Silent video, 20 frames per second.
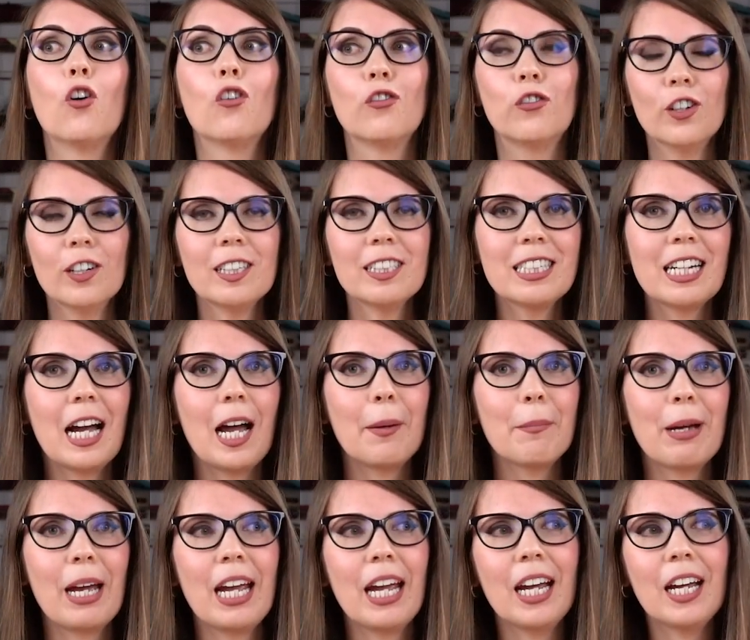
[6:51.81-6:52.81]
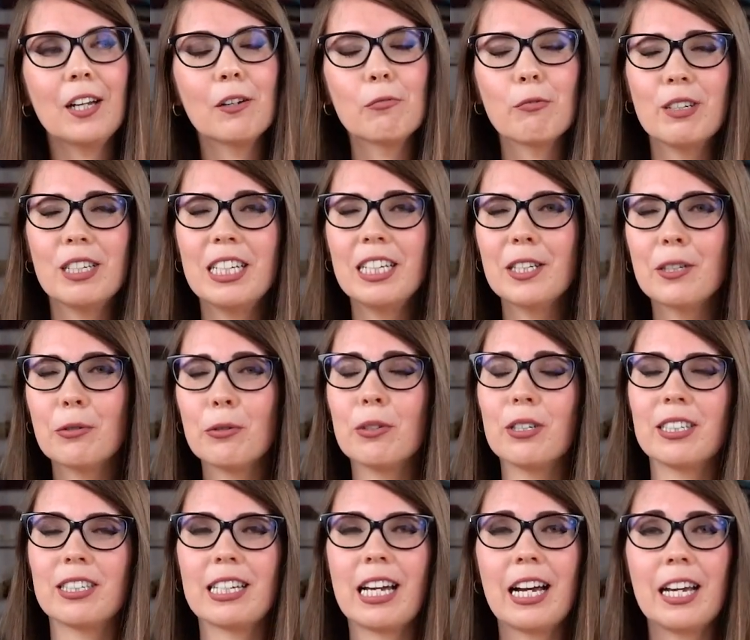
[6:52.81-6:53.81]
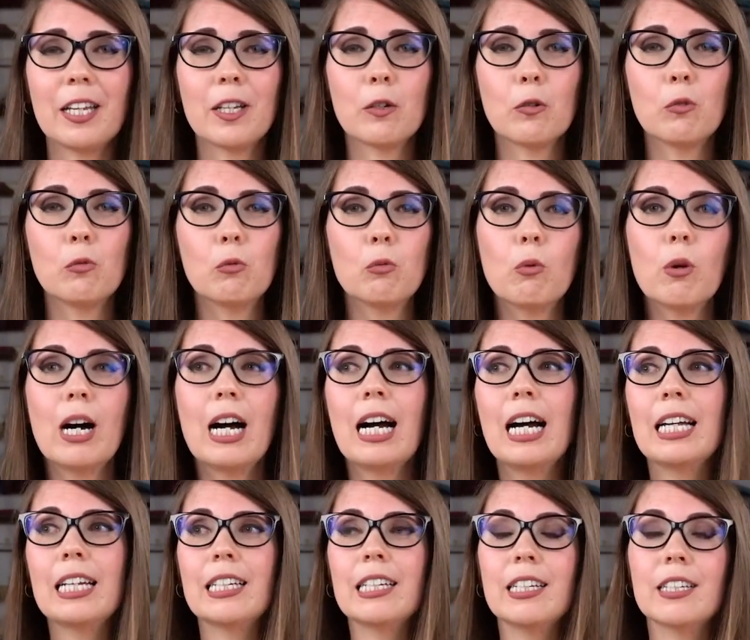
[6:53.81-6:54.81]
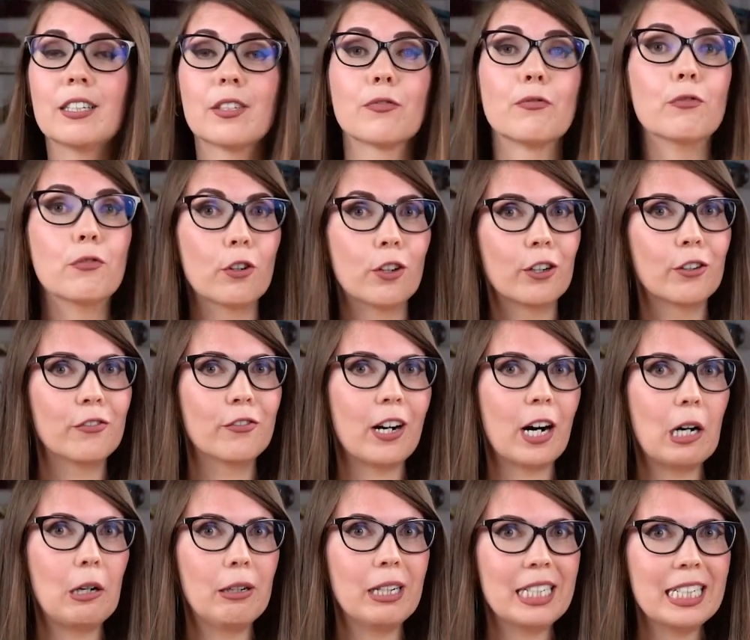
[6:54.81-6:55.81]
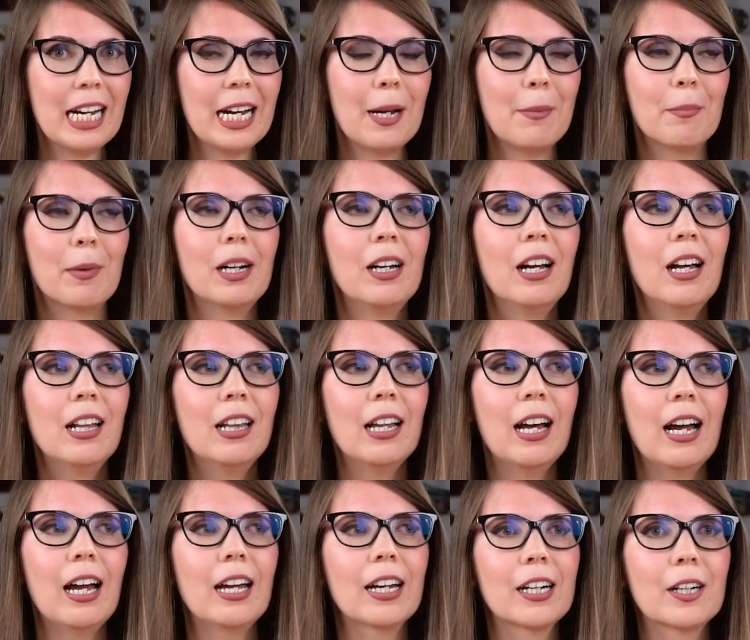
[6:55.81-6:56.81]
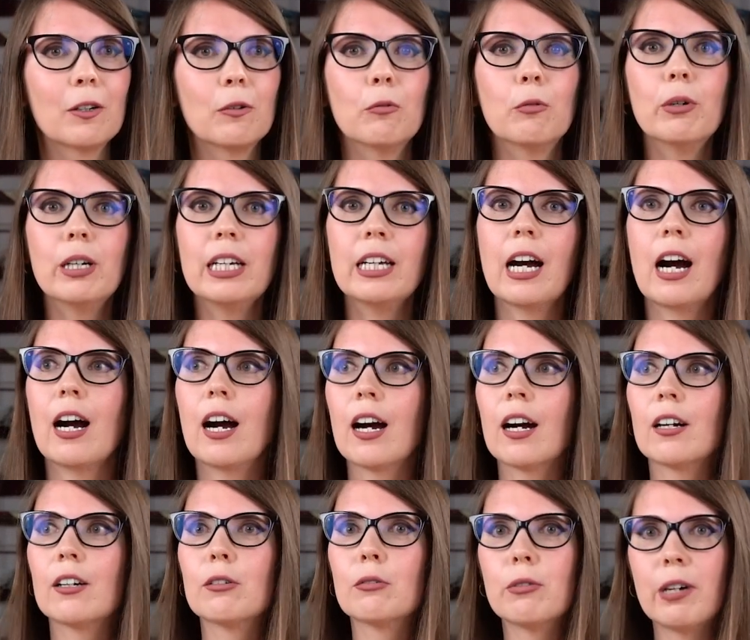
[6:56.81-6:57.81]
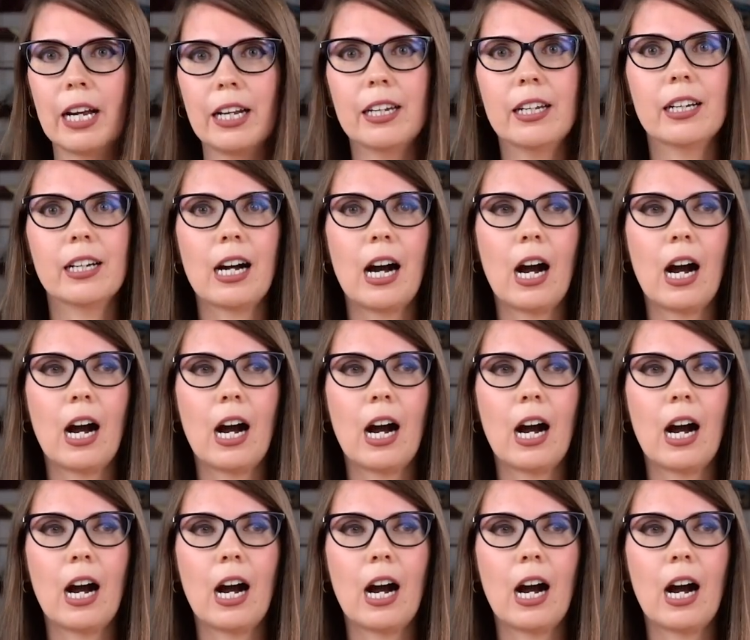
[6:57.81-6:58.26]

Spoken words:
full-time, and we need to decide what is worth our time. Like, we are running